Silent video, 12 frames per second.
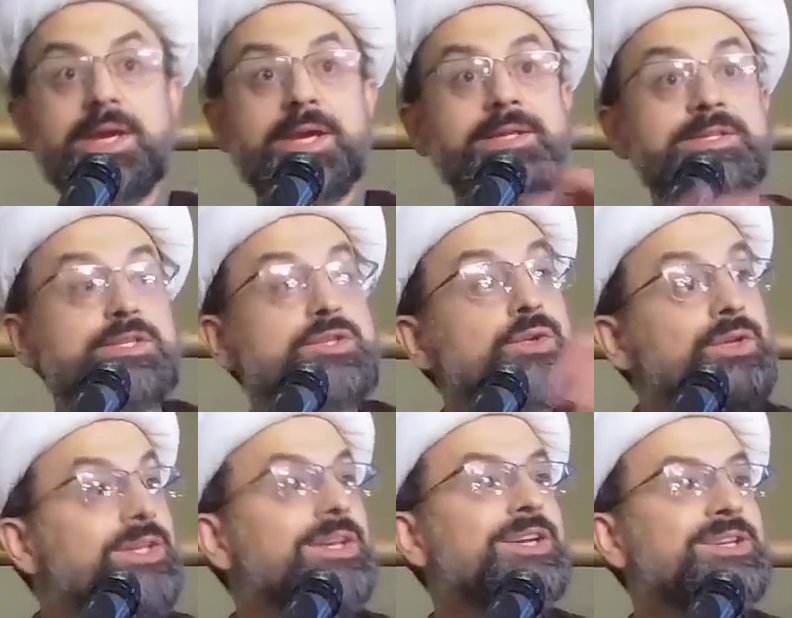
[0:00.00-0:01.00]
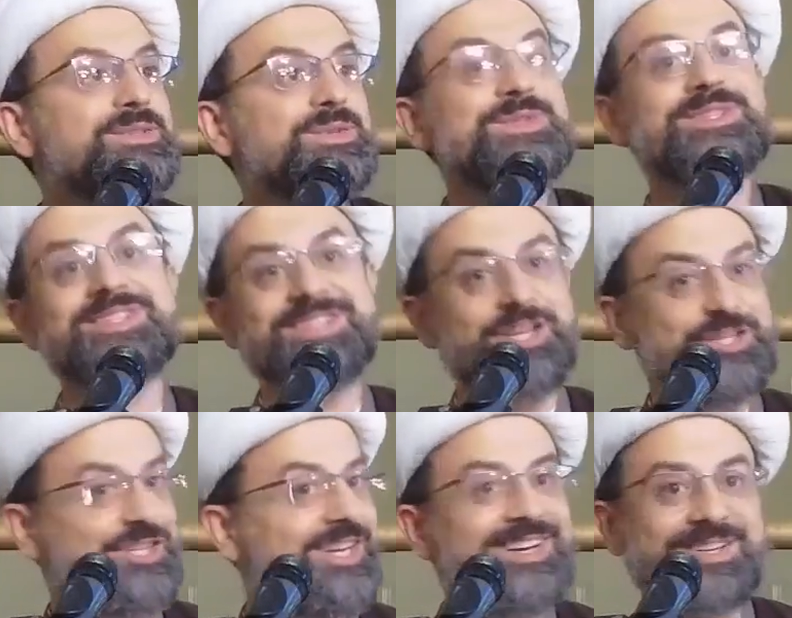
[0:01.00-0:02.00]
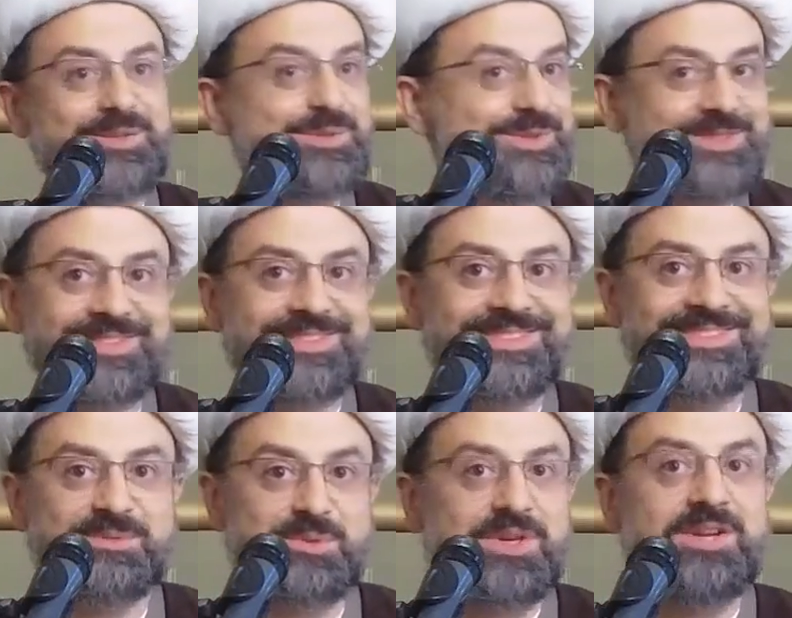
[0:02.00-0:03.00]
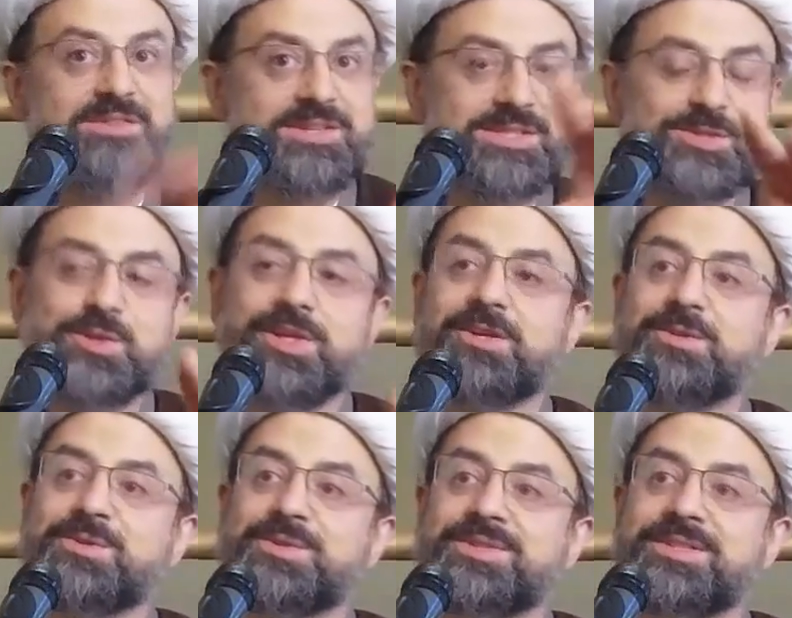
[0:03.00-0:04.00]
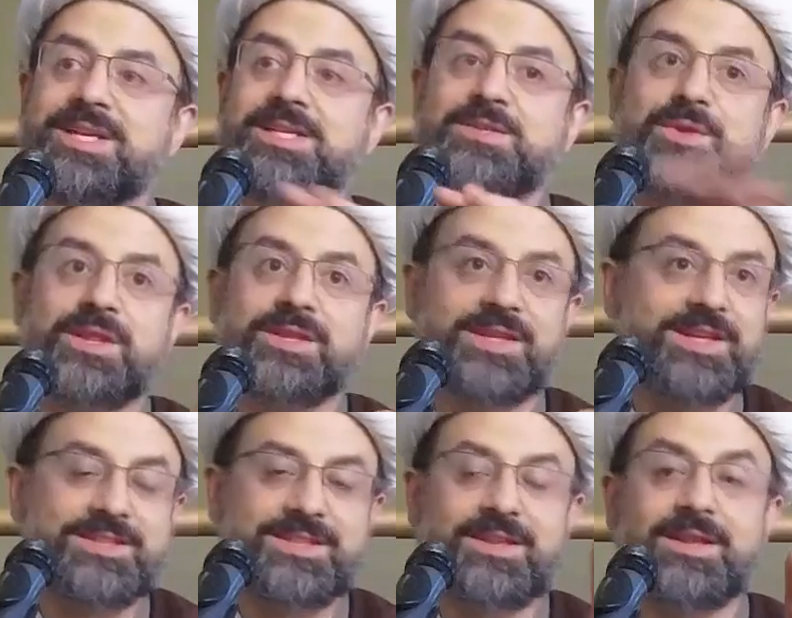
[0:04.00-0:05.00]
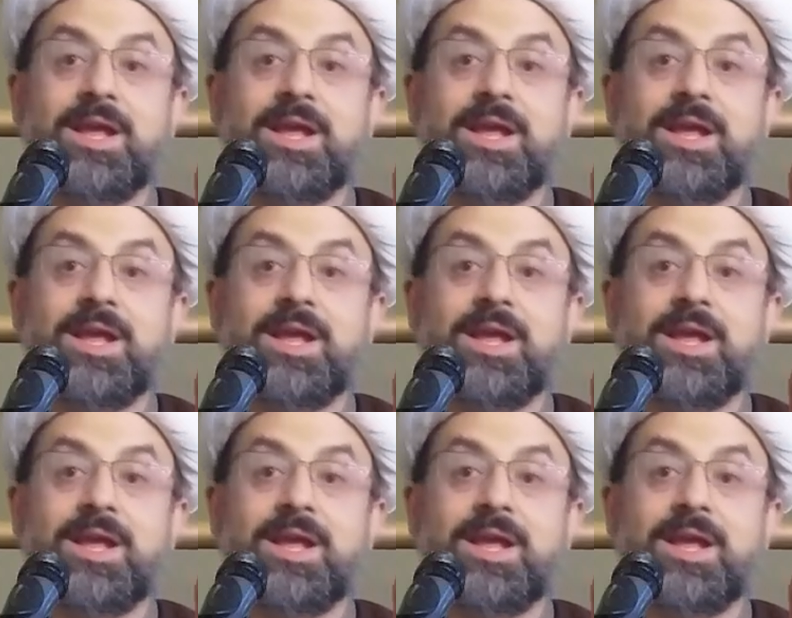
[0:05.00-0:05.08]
in Sunni resources, not Shia resources. We don't have this in Shia resources as authentic hadith.